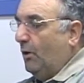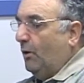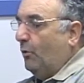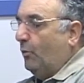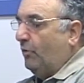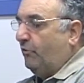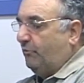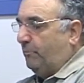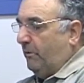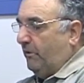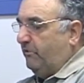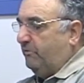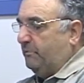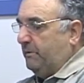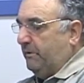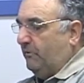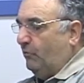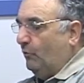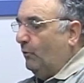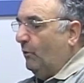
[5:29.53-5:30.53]
Which brings
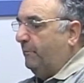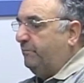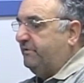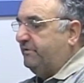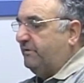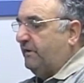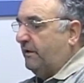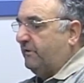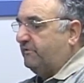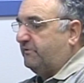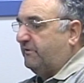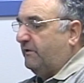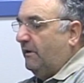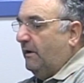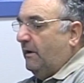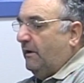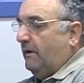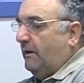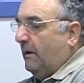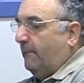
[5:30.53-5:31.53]
me to Obsessed.
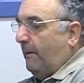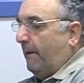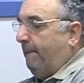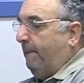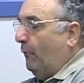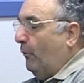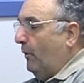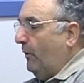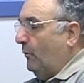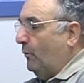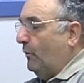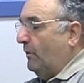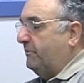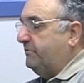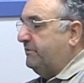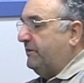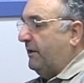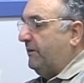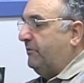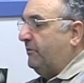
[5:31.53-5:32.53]
Now, my point
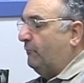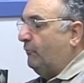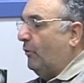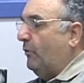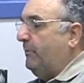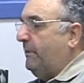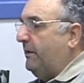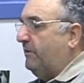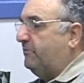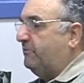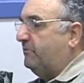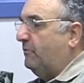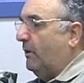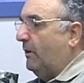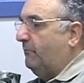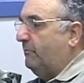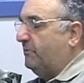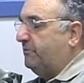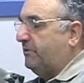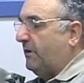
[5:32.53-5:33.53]
was that the romance
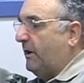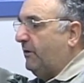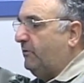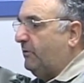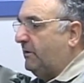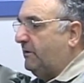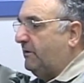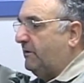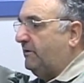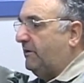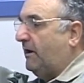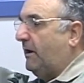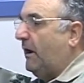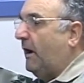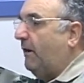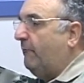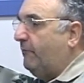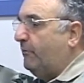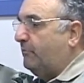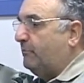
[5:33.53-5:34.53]
novels, I thought that the
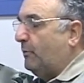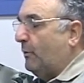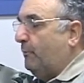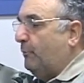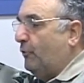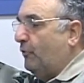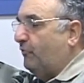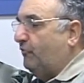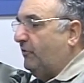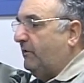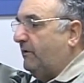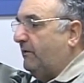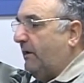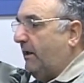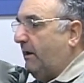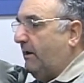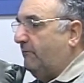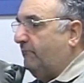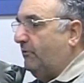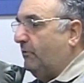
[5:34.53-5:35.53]
covers were pushing
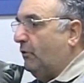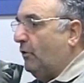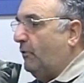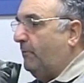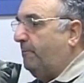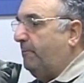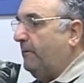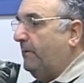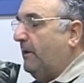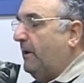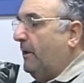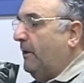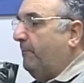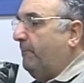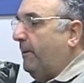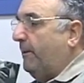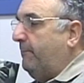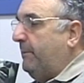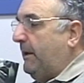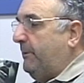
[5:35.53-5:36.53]
that envelope,
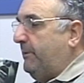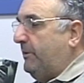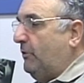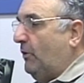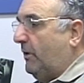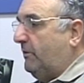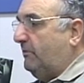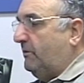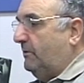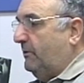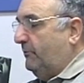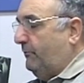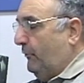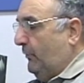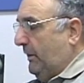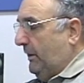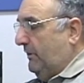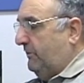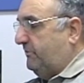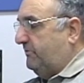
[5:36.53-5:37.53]
but maybe not
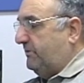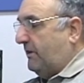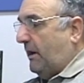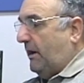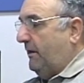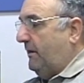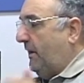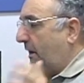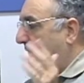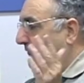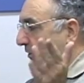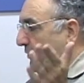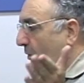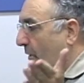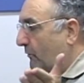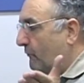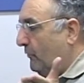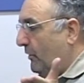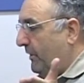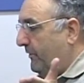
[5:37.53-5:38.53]
delivering inside, having
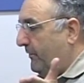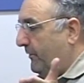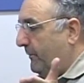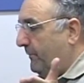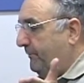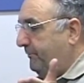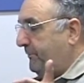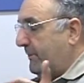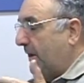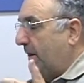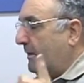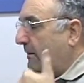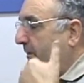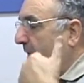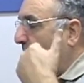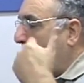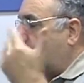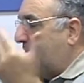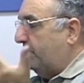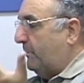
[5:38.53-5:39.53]
not read them.
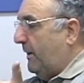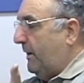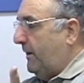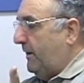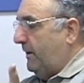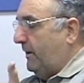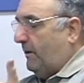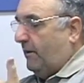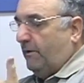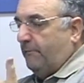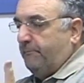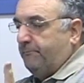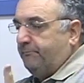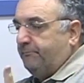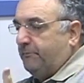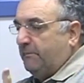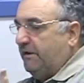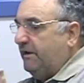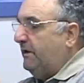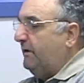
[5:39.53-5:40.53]
That was my um,
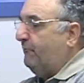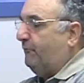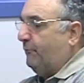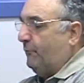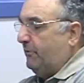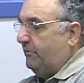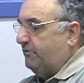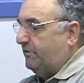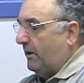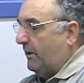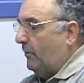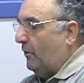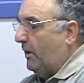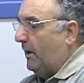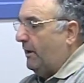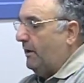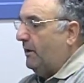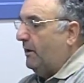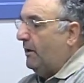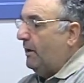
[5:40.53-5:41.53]
the inference I
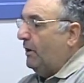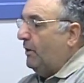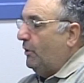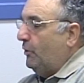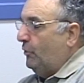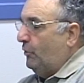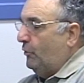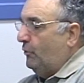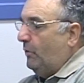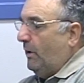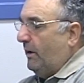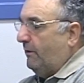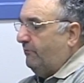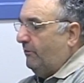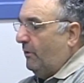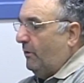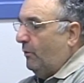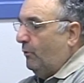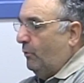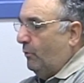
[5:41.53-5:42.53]
got. You have
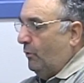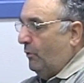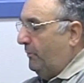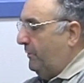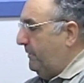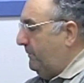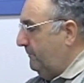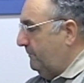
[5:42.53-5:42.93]
a, a woman.